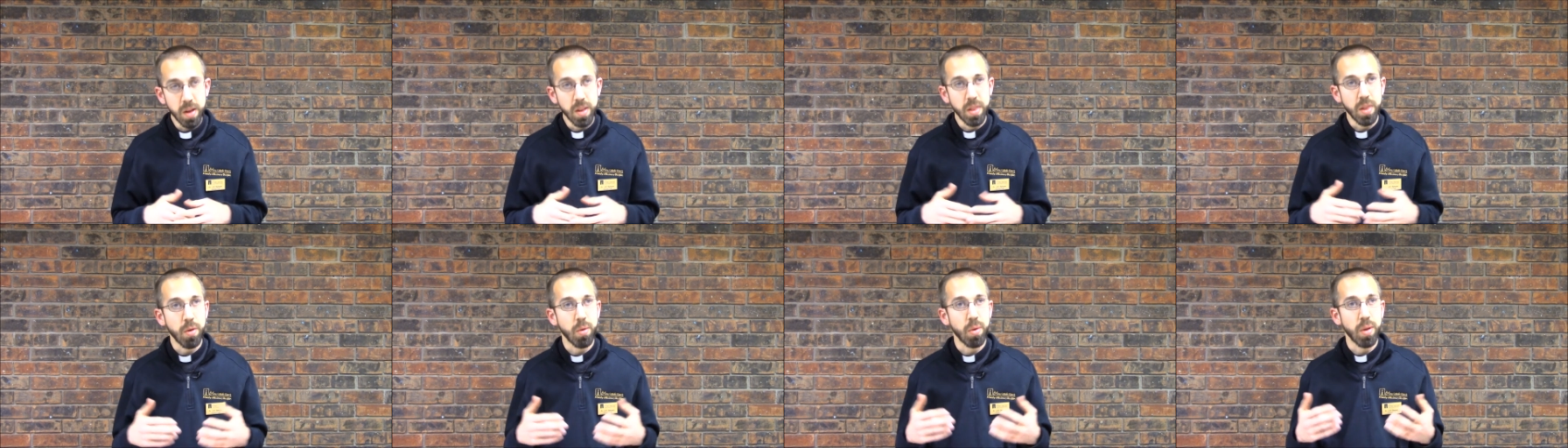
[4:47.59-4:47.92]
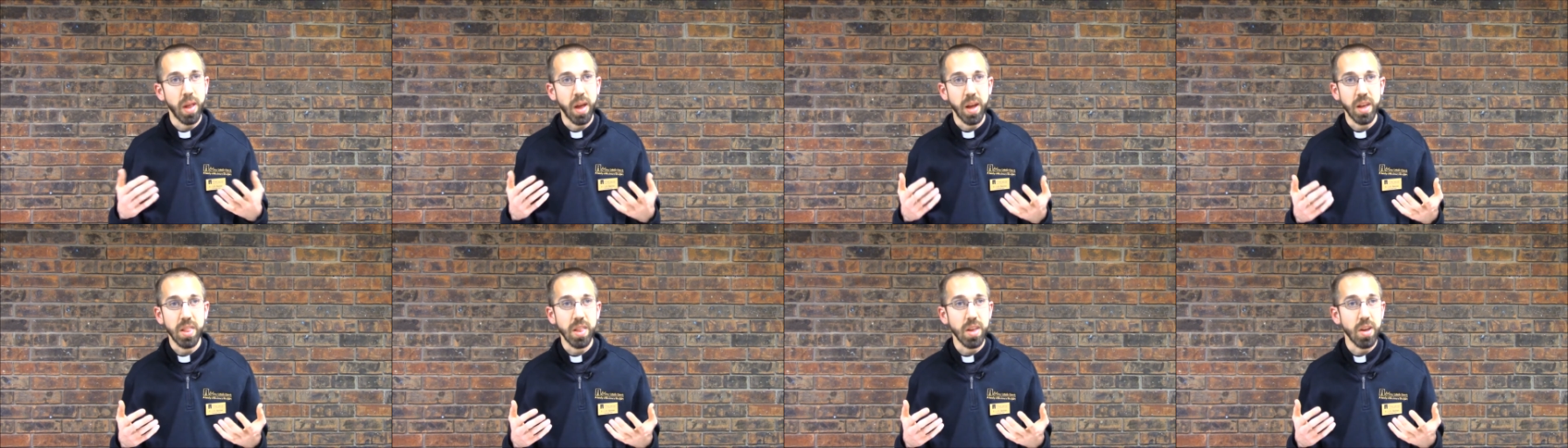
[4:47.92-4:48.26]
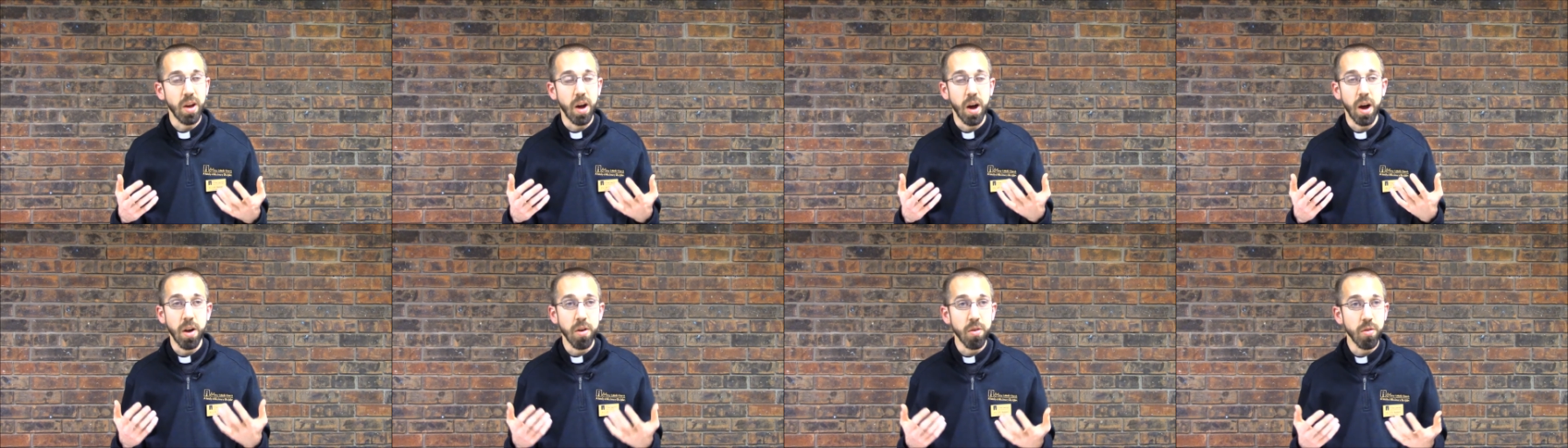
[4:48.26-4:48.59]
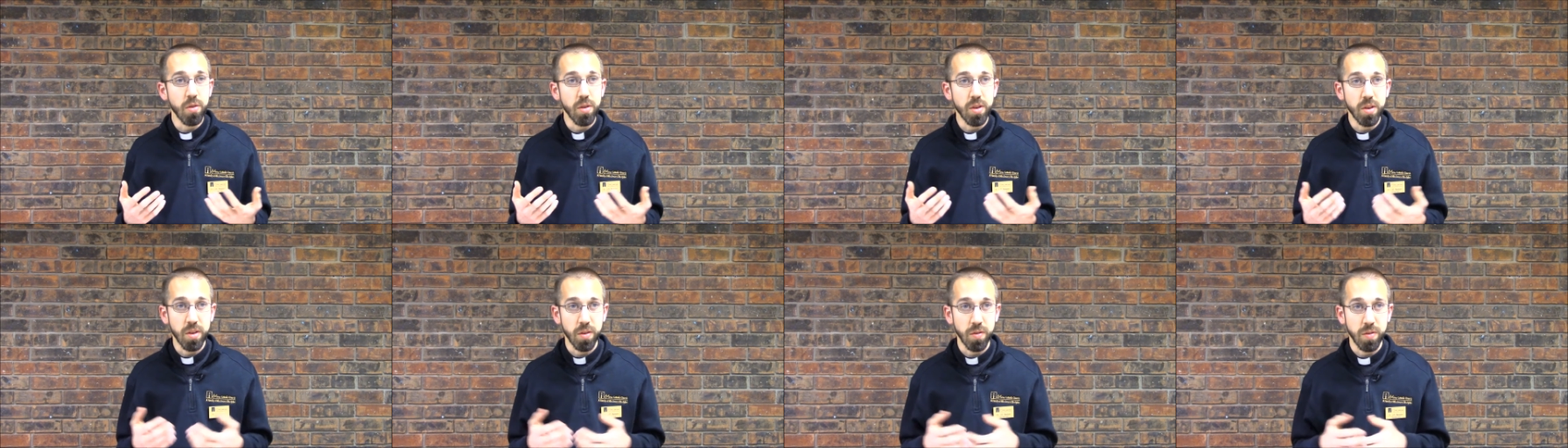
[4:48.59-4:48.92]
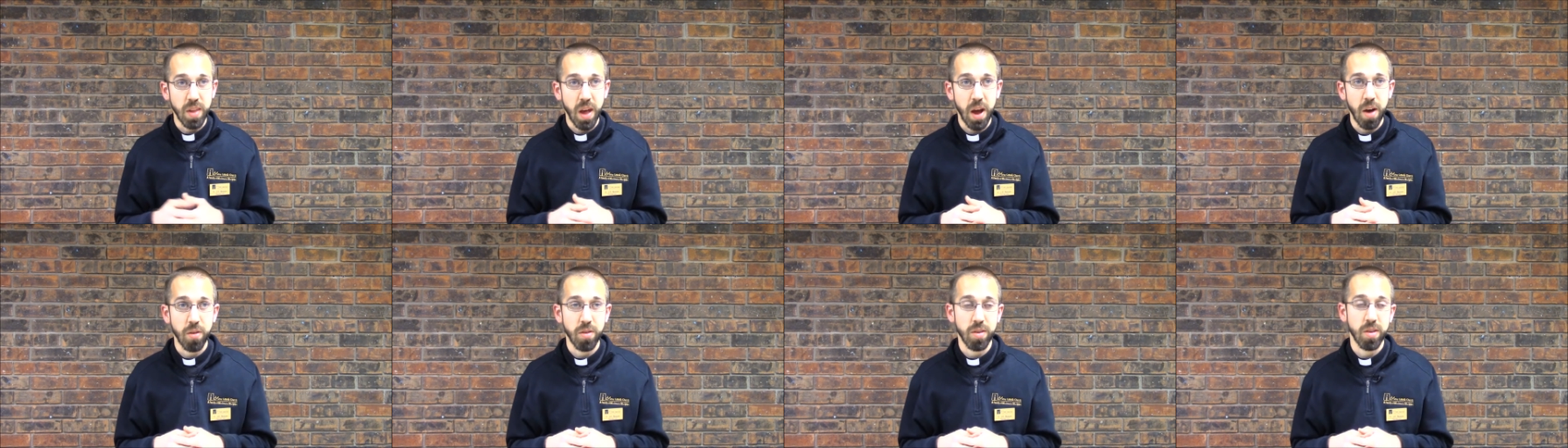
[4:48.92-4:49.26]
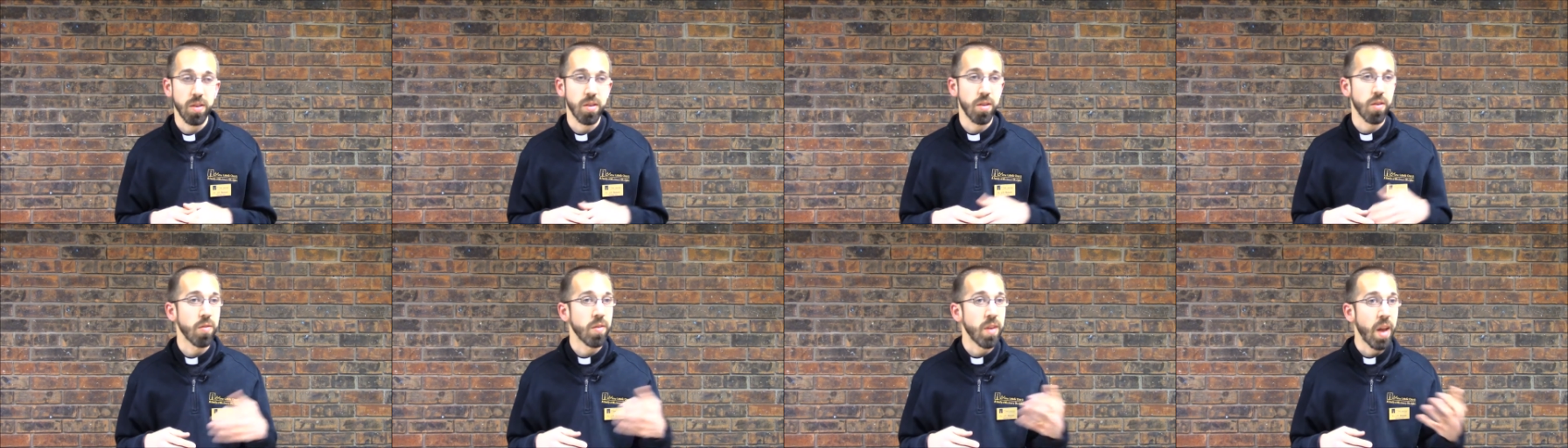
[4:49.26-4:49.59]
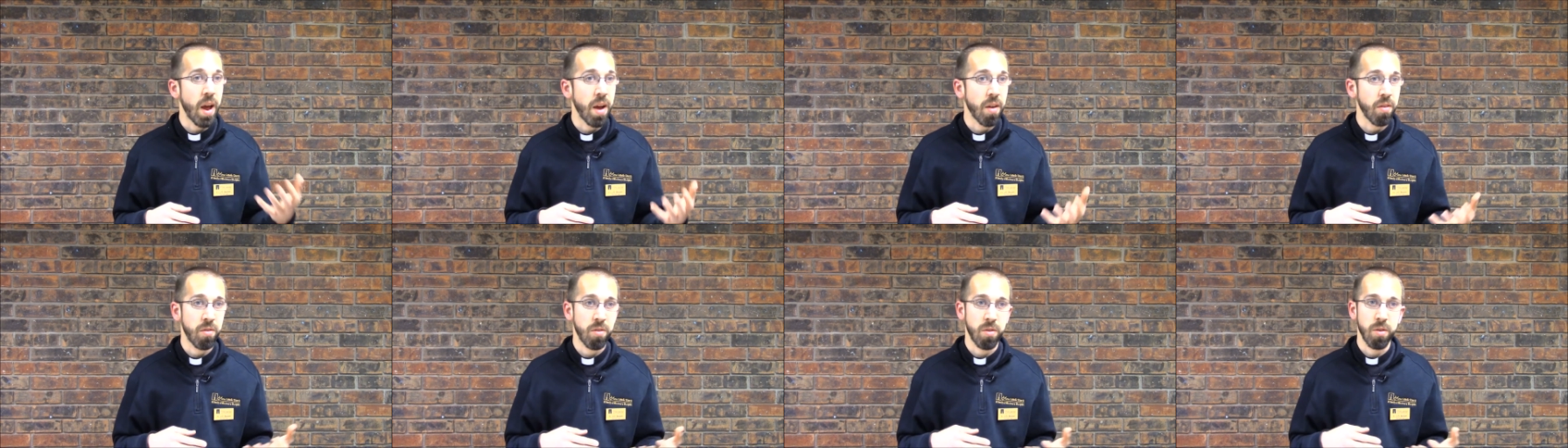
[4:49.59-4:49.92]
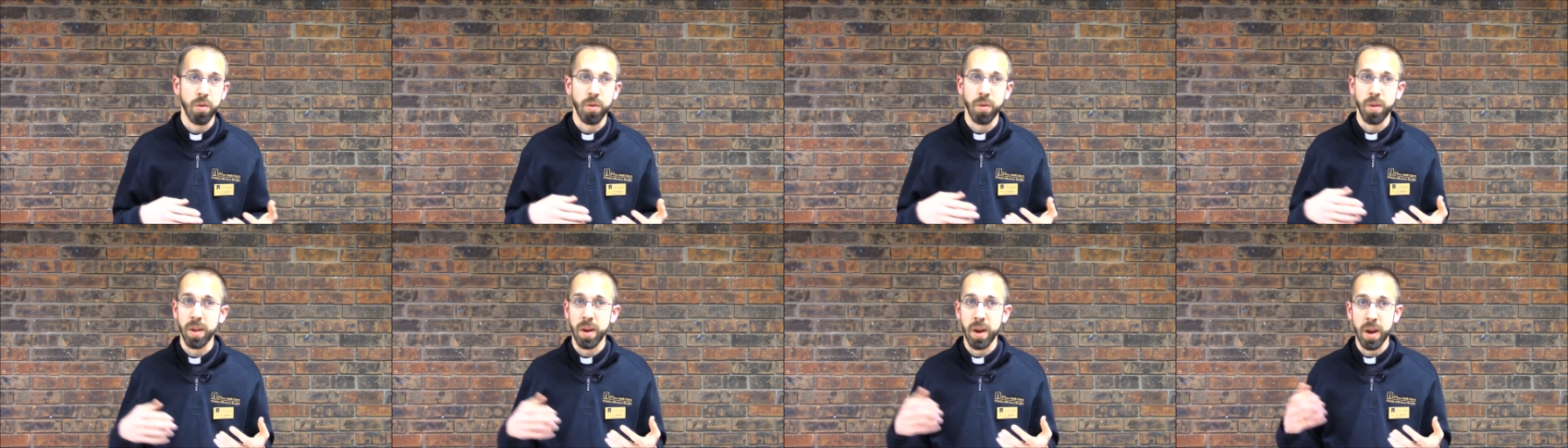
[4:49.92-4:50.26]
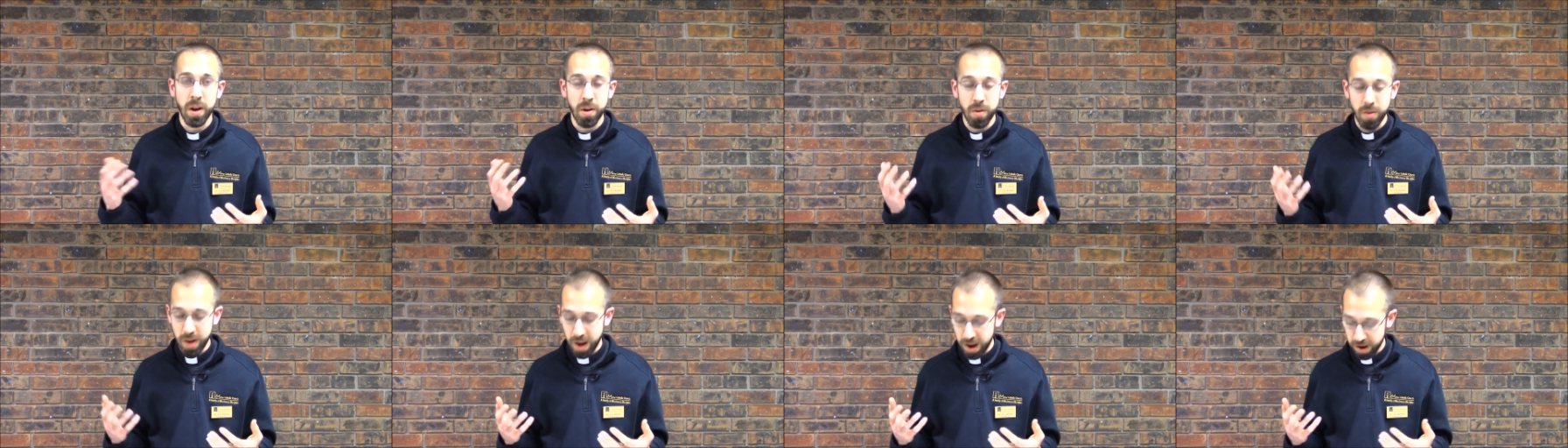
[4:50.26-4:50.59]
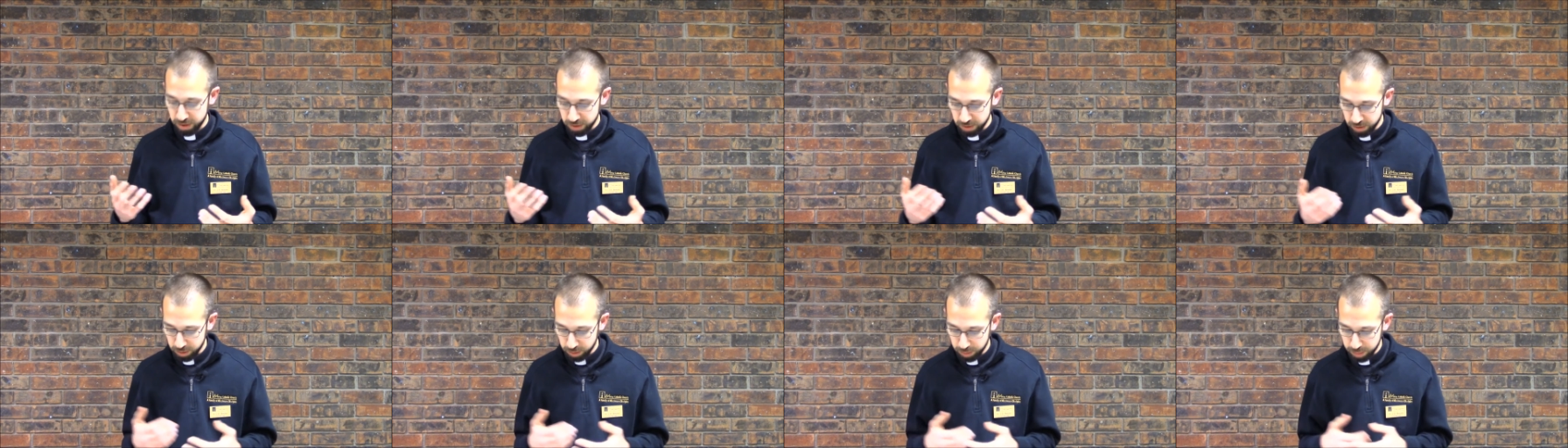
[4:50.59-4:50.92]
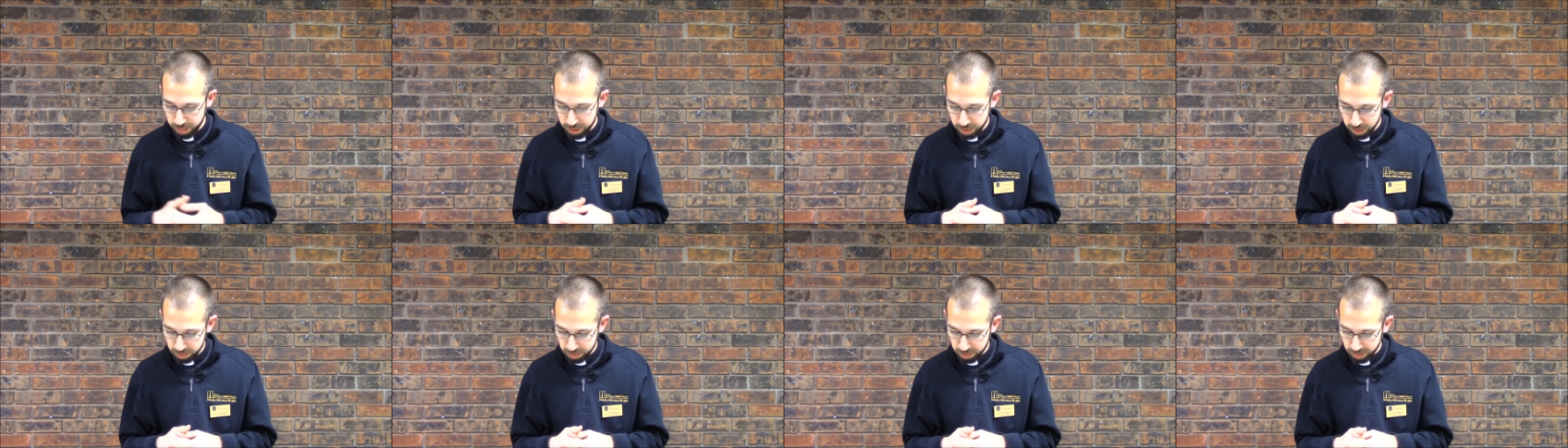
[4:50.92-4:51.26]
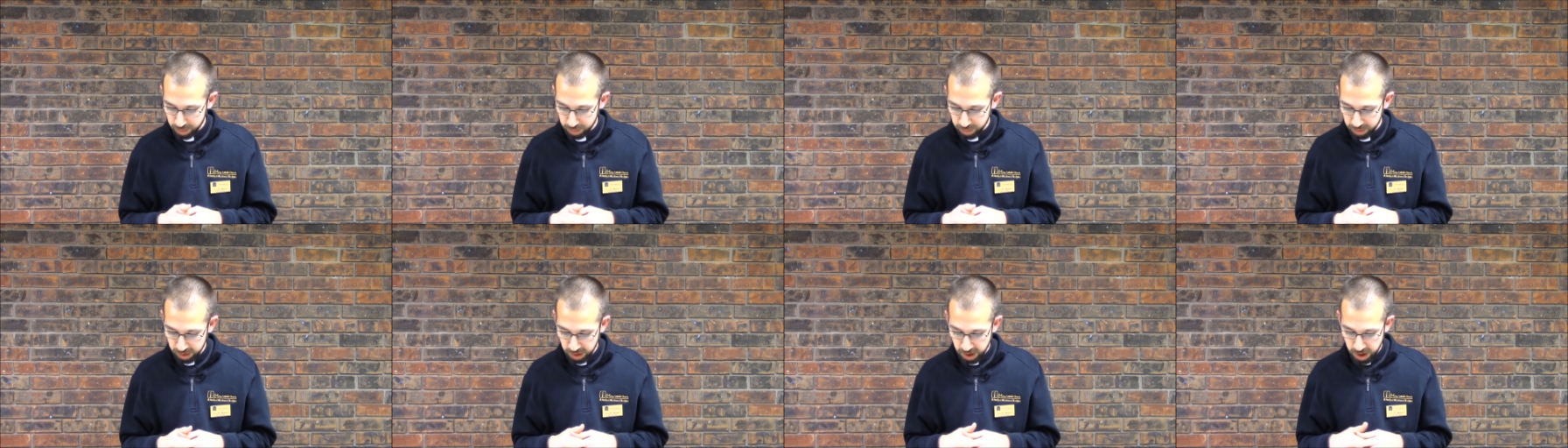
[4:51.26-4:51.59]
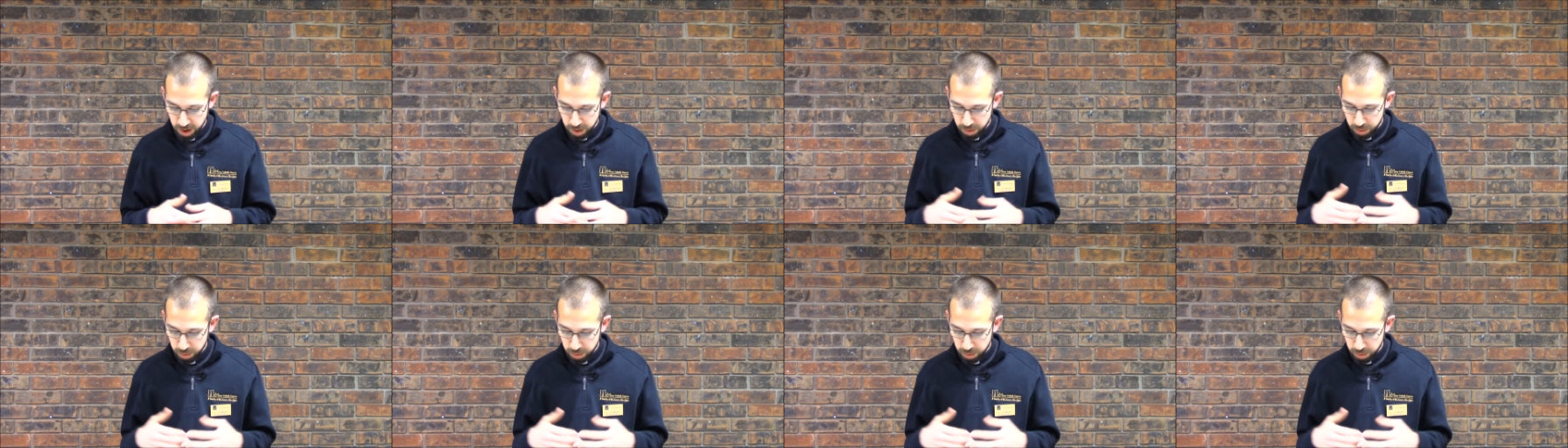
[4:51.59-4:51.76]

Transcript: there were likely hundreds of thousands of national and international pilgrims